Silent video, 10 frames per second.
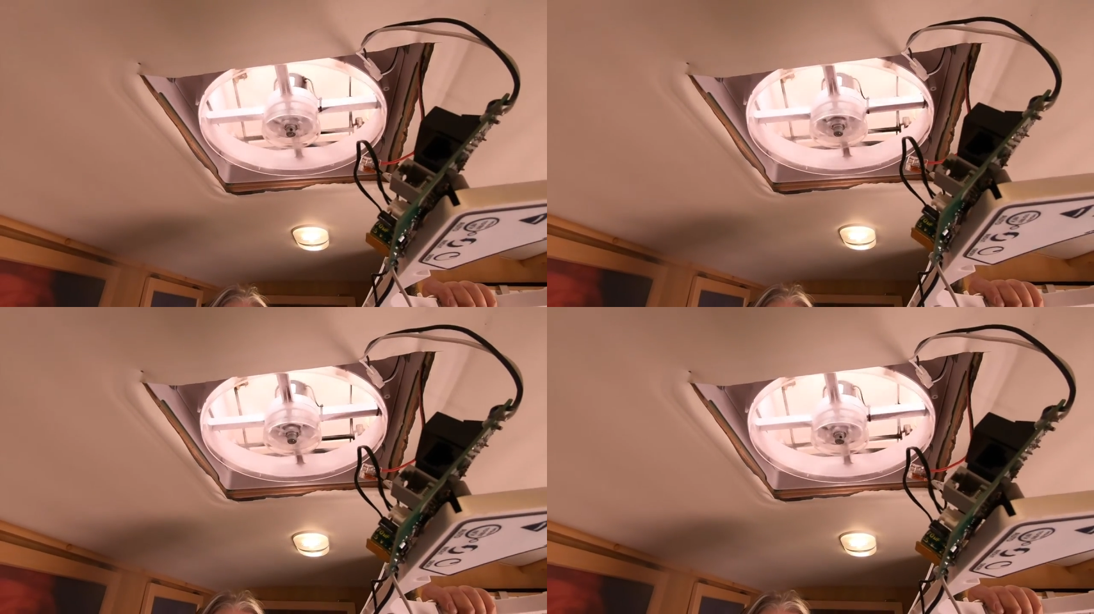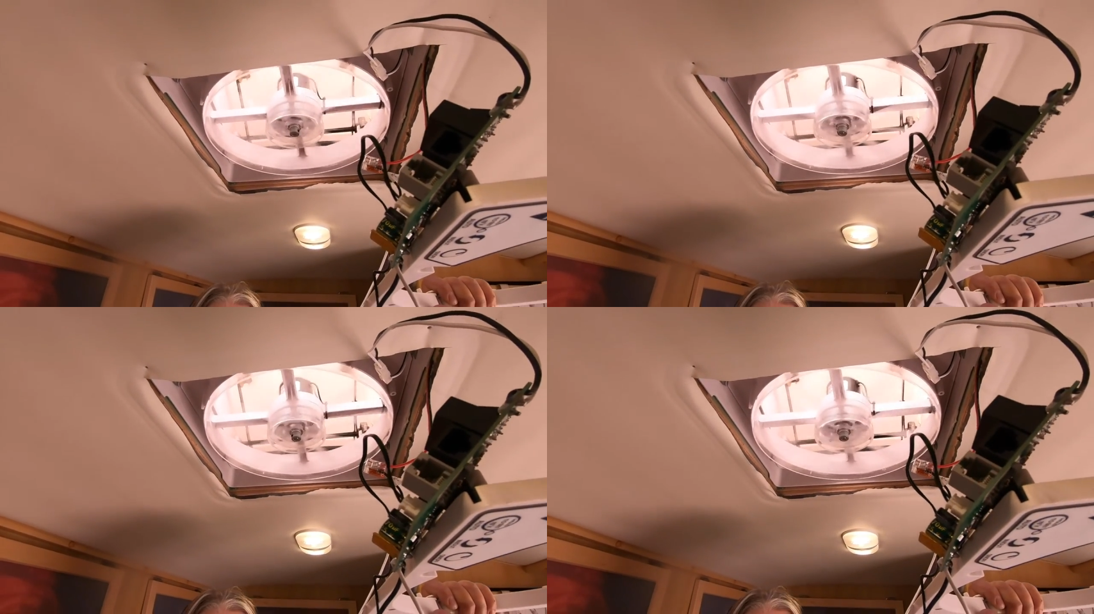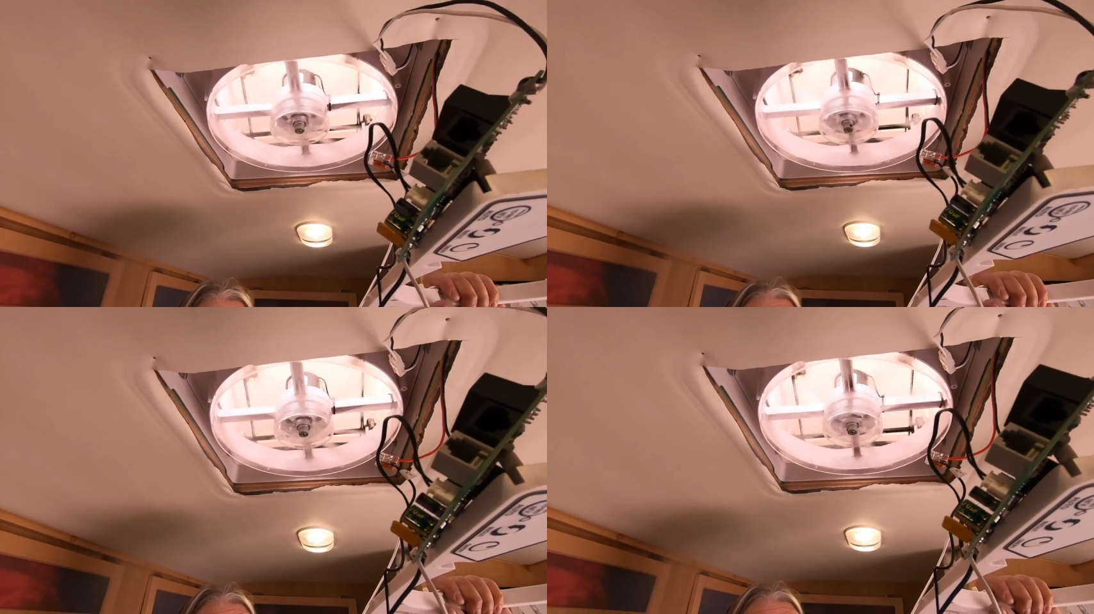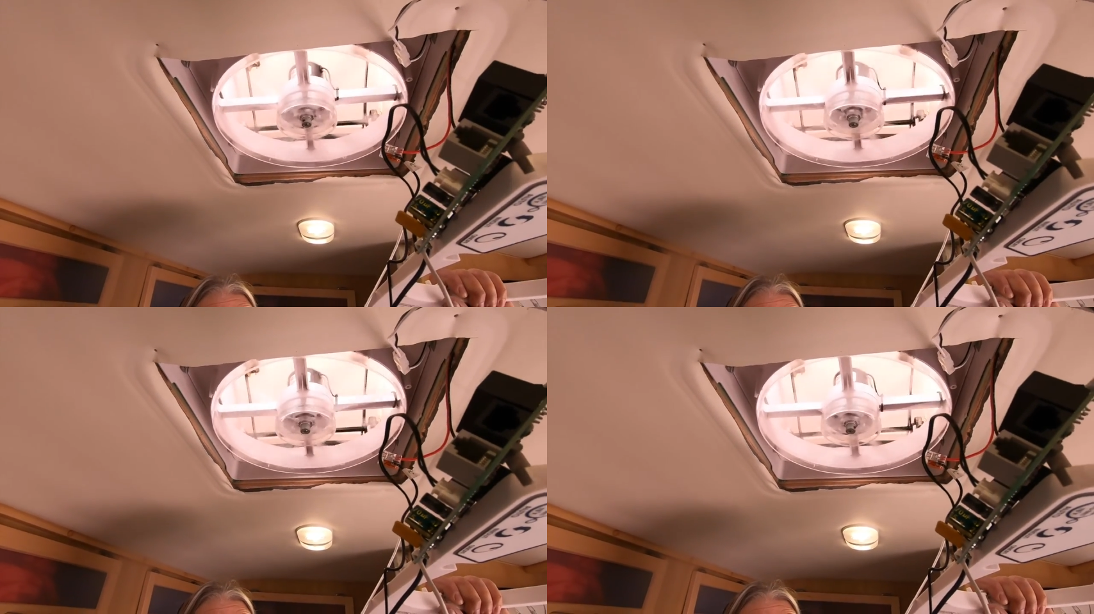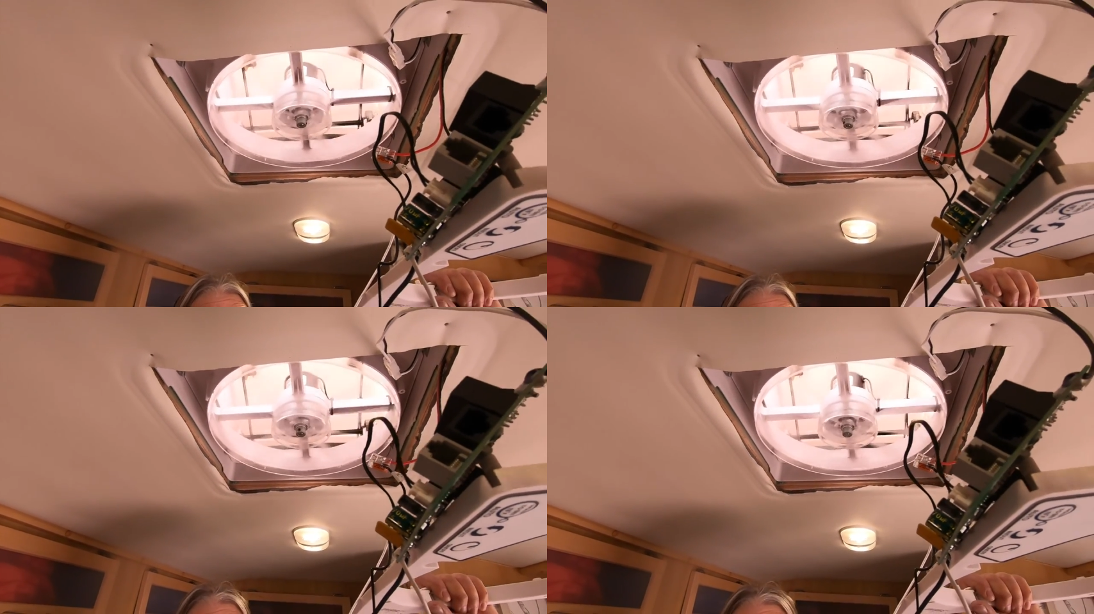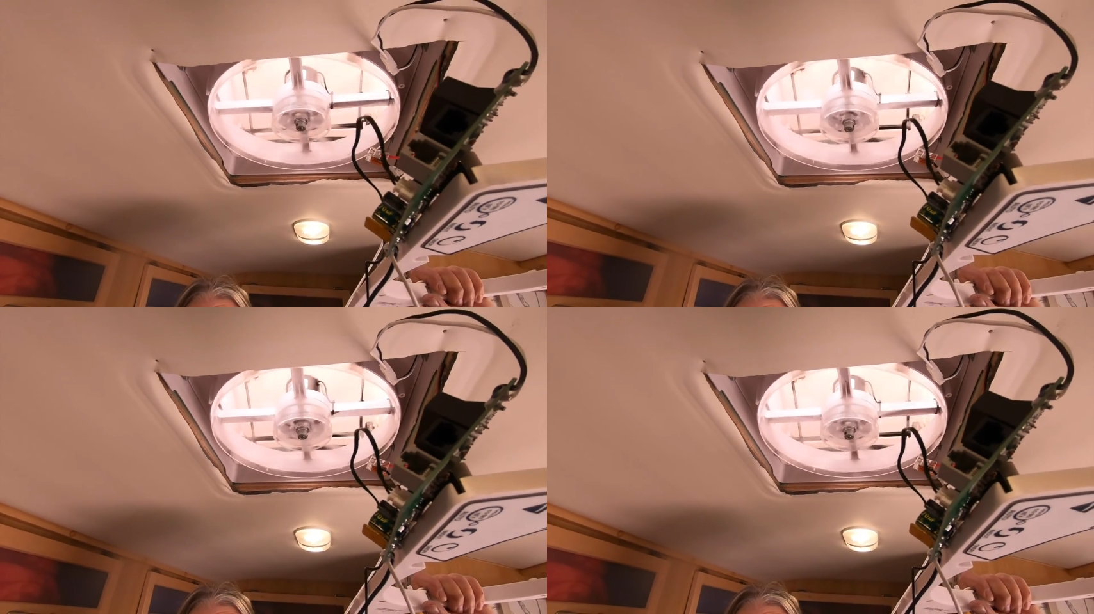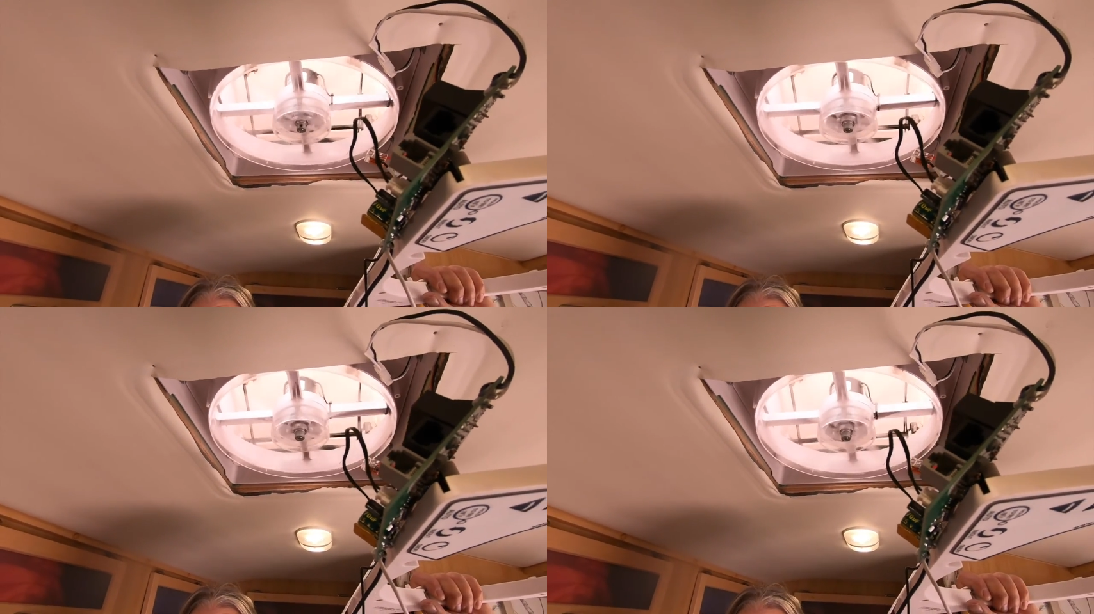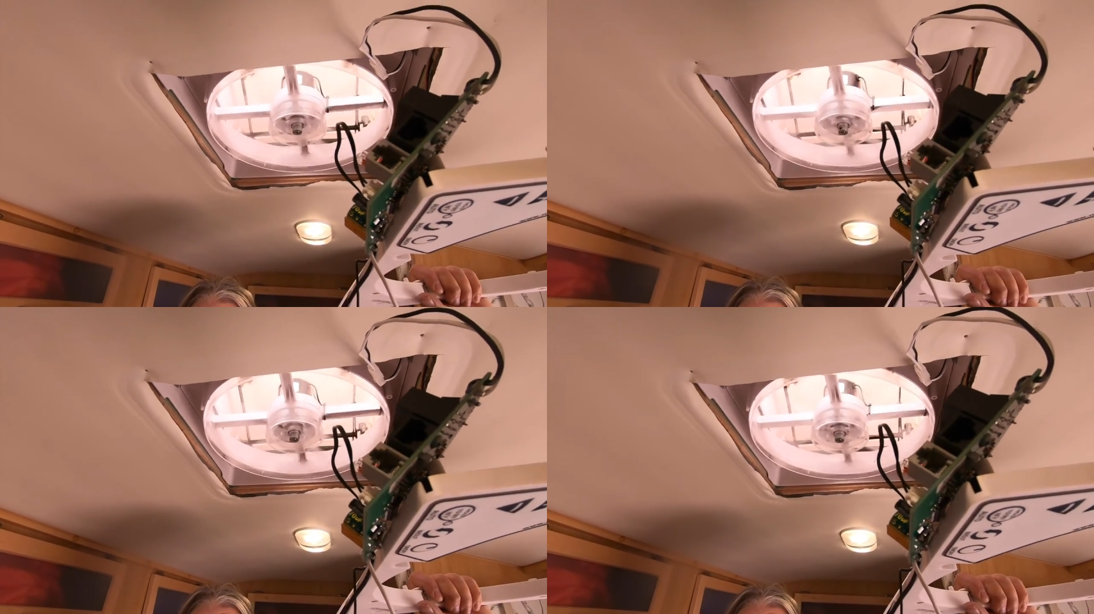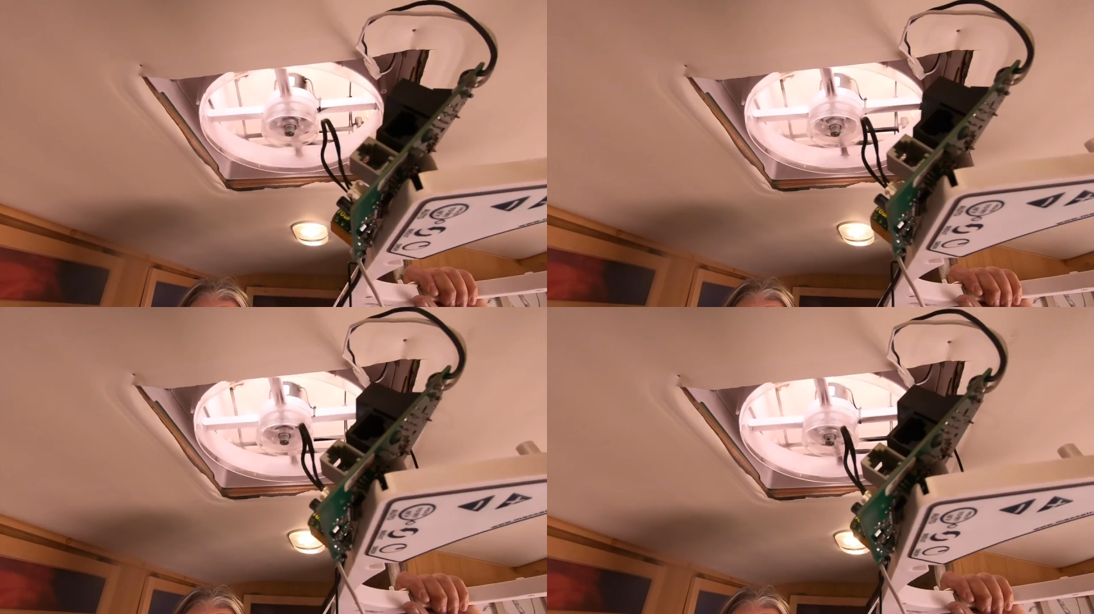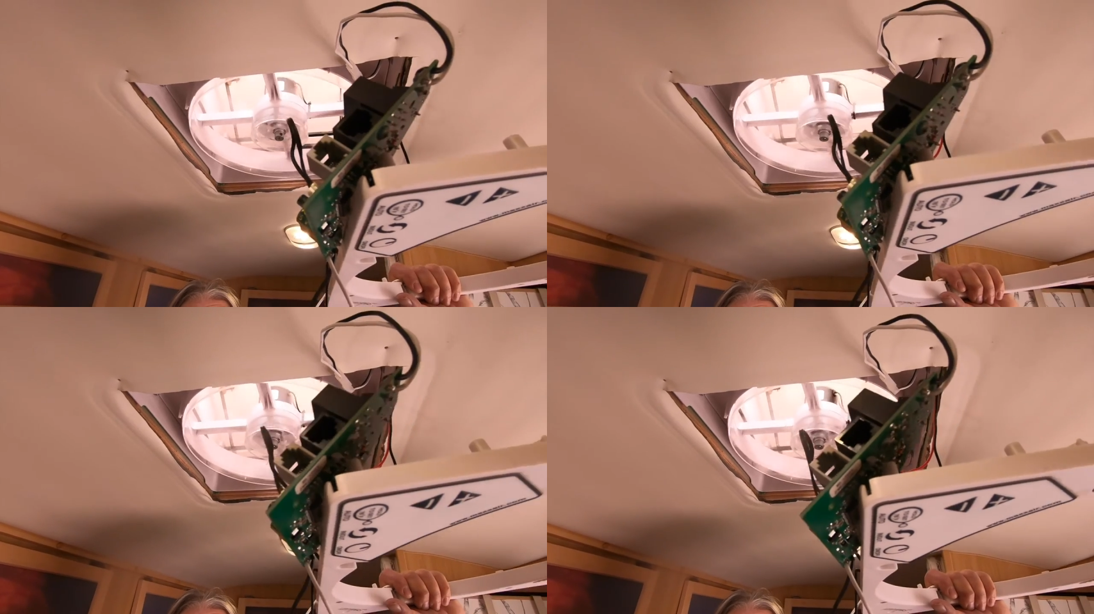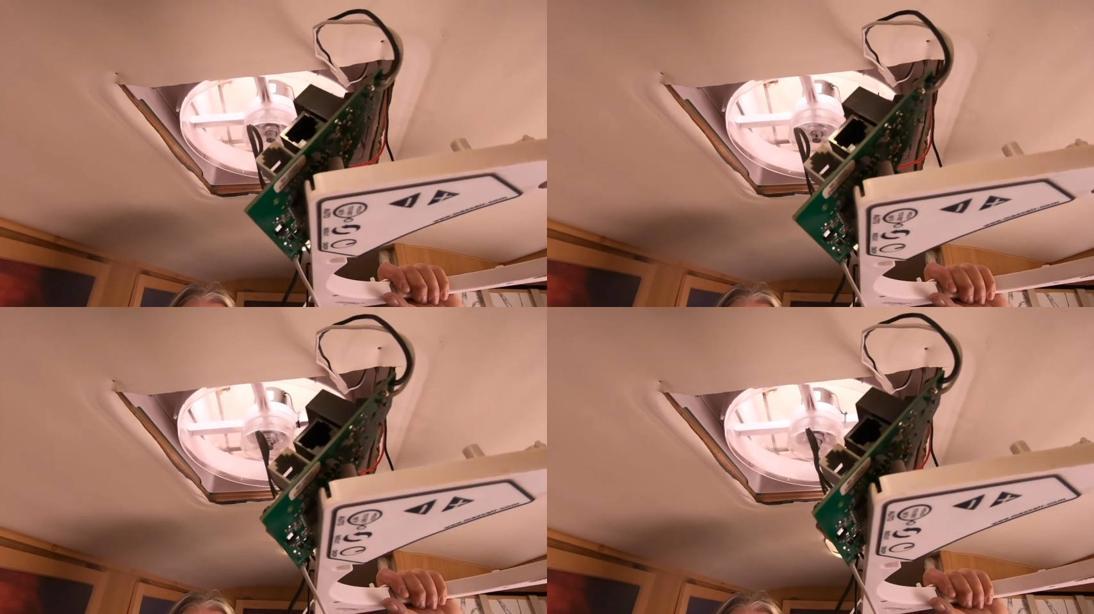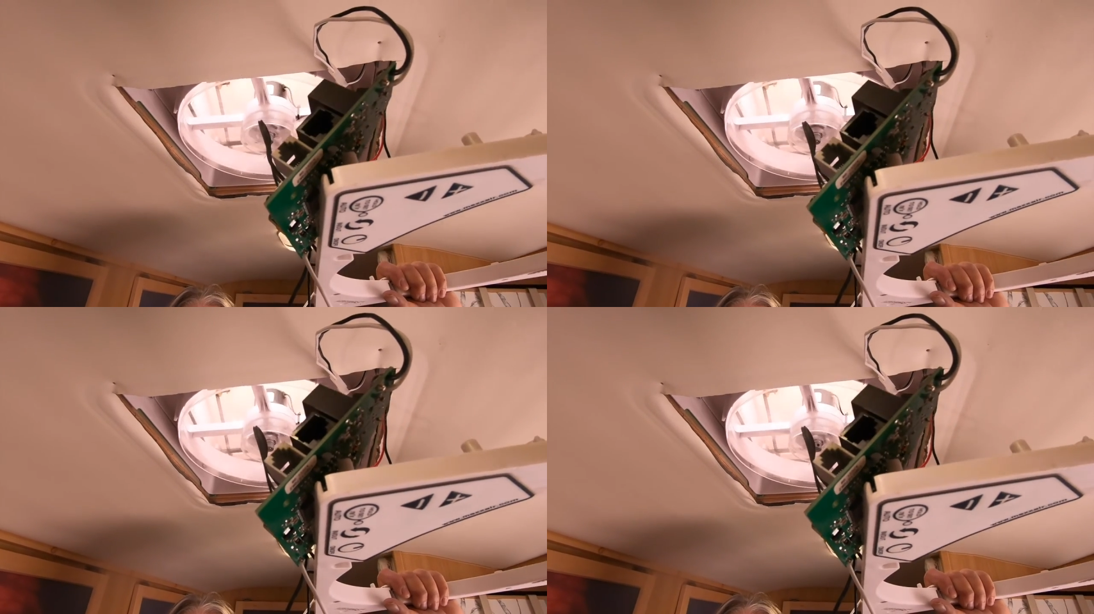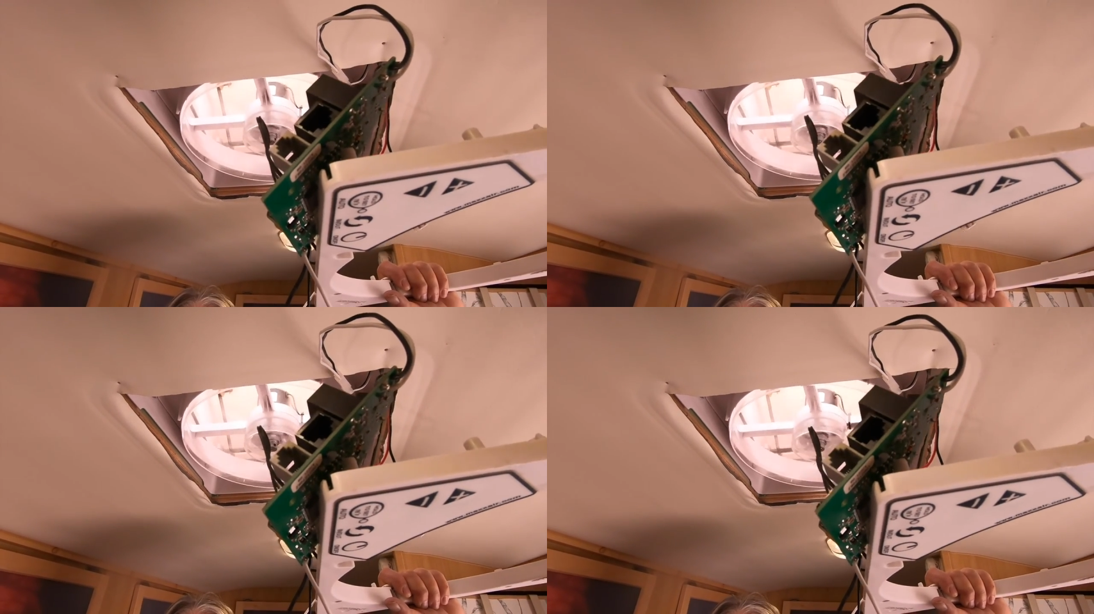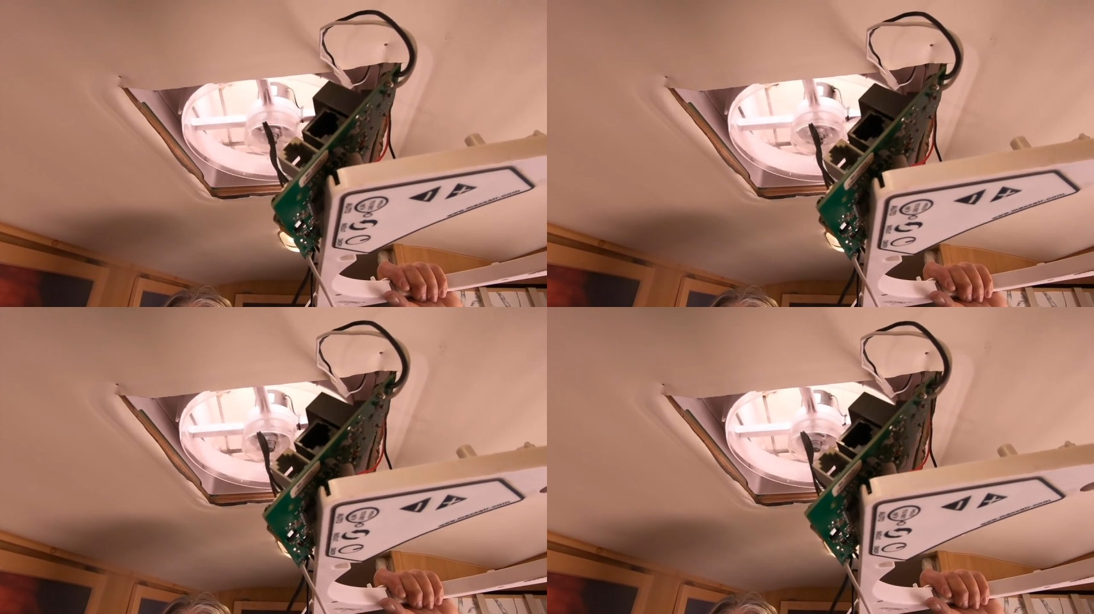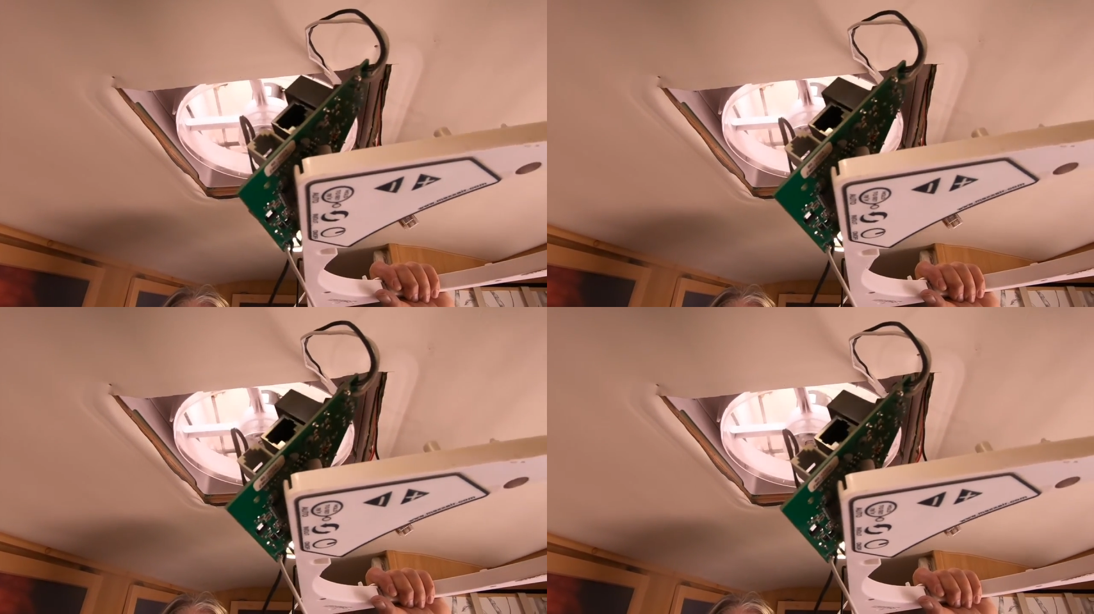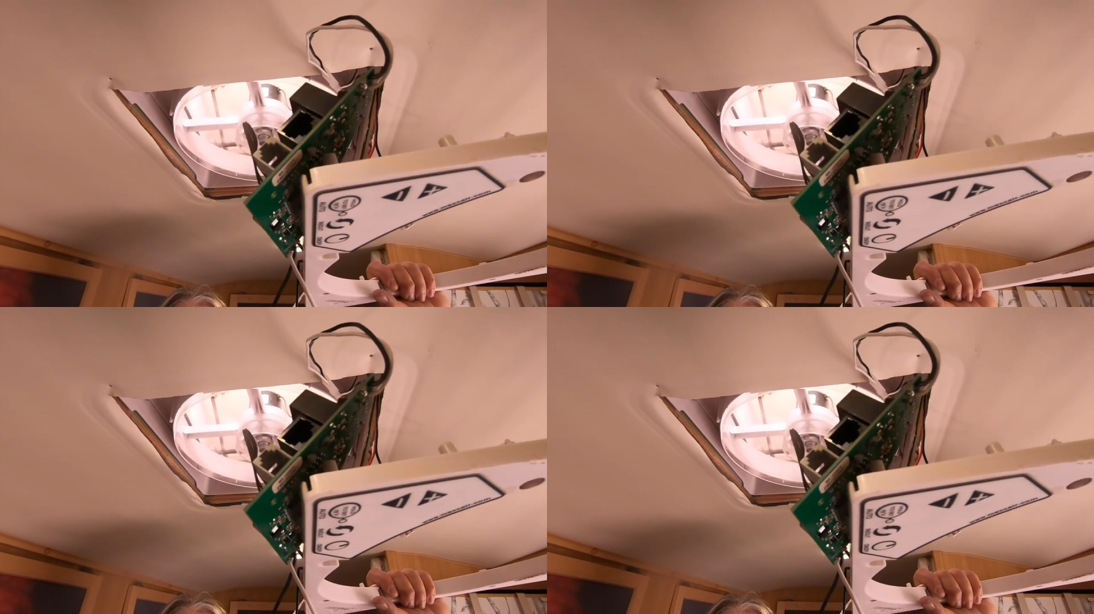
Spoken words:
Nobody's mouth can be seen.